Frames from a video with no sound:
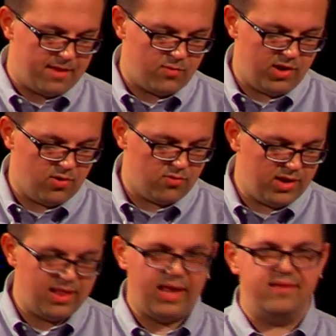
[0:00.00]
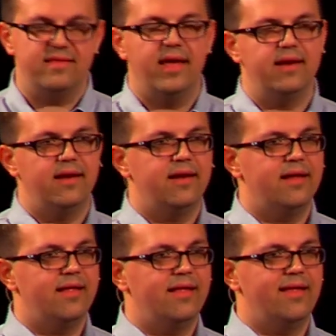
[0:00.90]
And we don't realize that
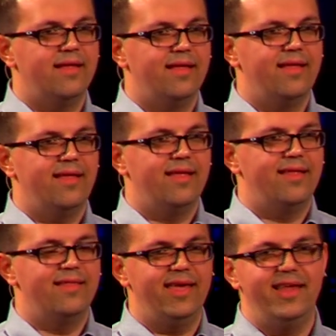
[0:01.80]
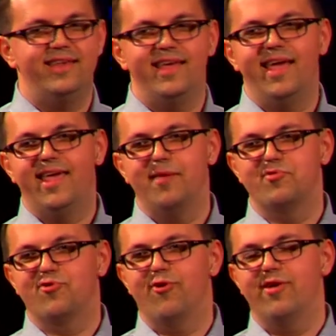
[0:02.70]
the ETA
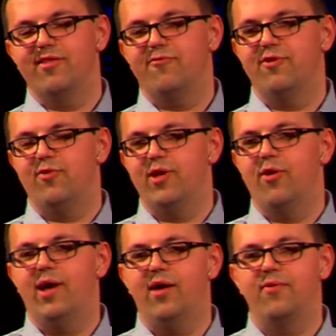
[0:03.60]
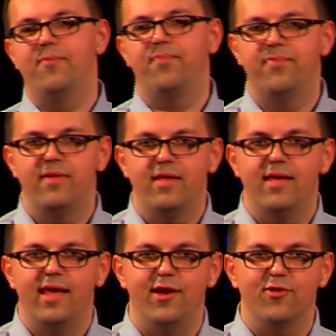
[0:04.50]
keeps growing the further we go out.
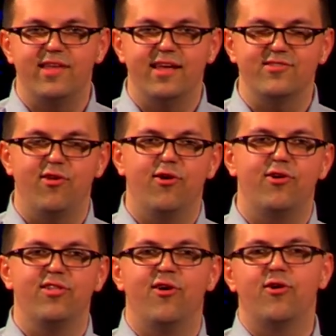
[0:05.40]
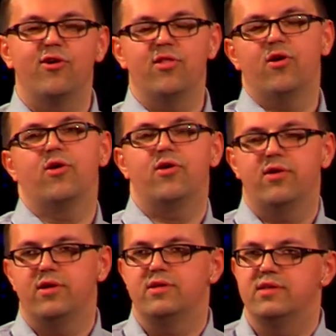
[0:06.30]
And it'll take us longer and longer and longer
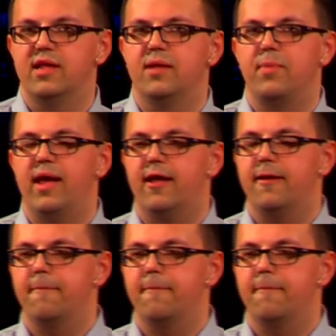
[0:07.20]
to get back.